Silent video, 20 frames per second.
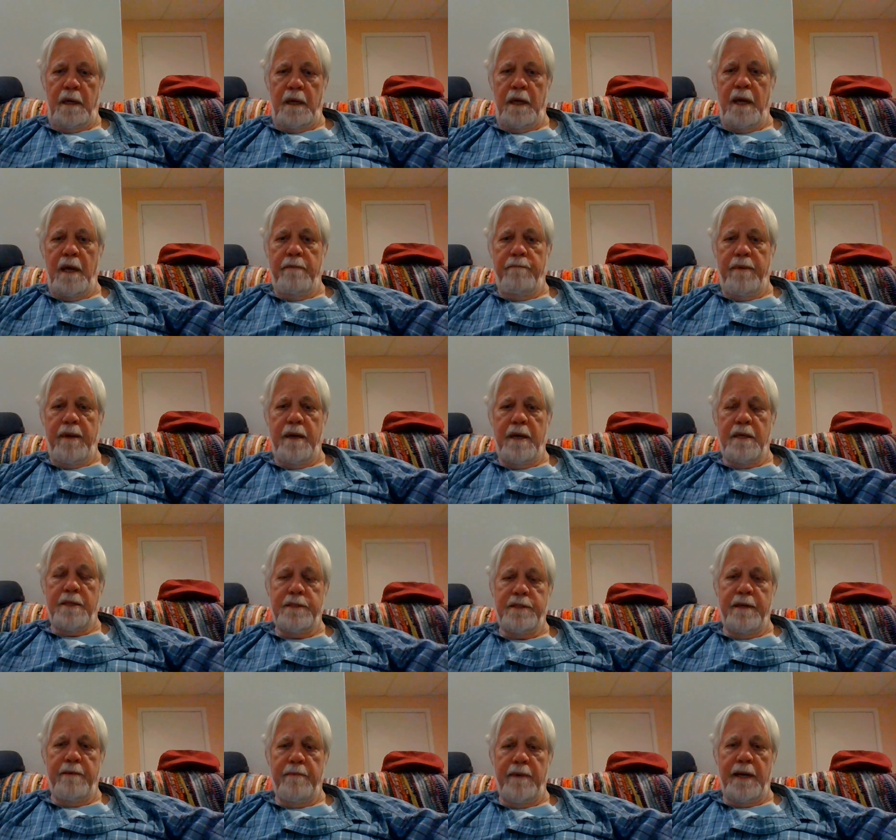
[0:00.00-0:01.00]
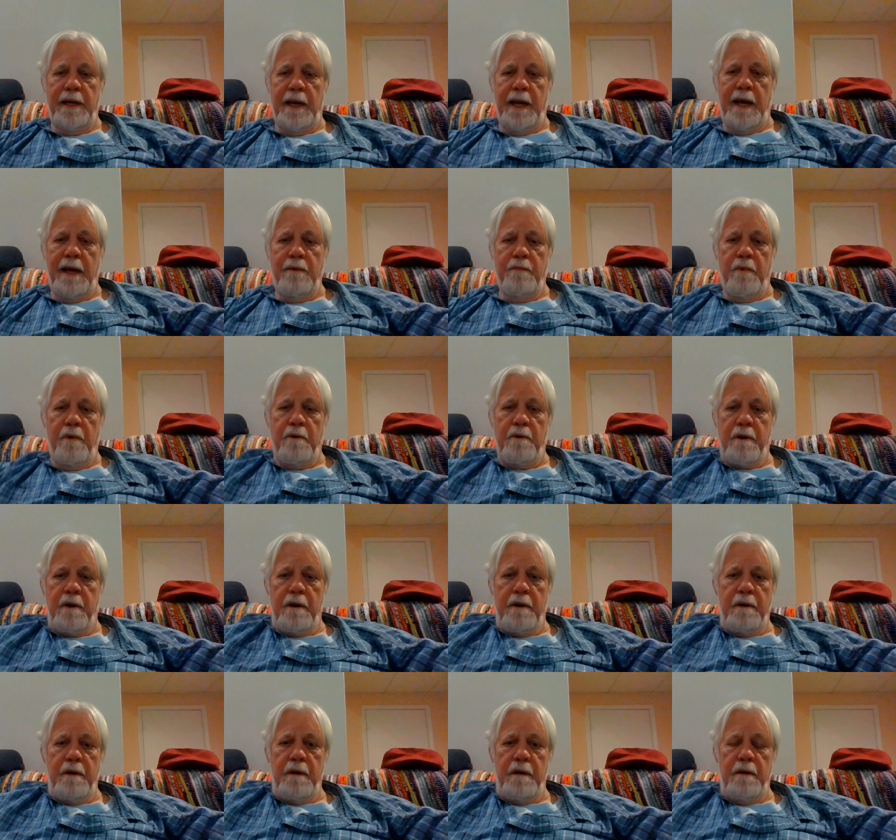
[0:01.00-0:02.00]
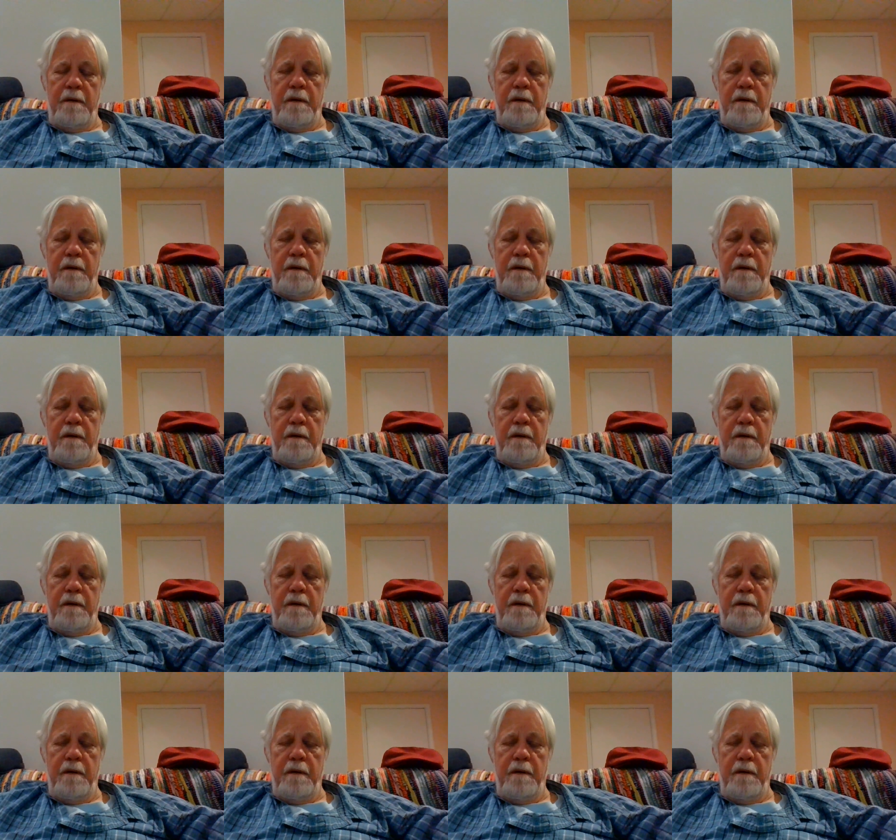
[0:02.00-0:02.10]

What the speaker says: He had been an assembly line worker,